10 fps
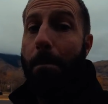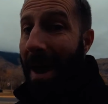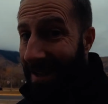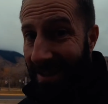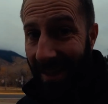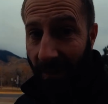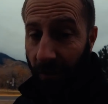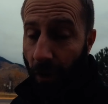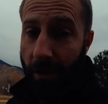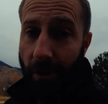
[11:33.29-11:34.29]
best
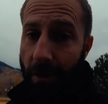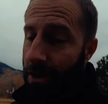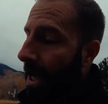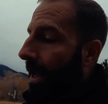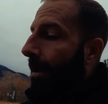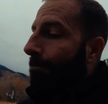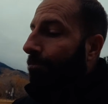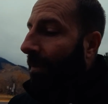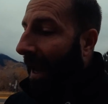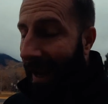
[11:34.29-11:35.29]
instructors,
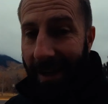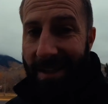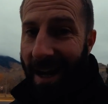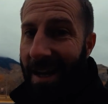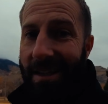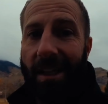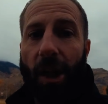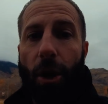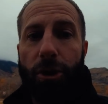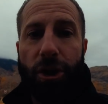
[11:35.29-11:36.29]
and it's nice and
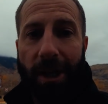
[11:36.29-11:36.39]
close.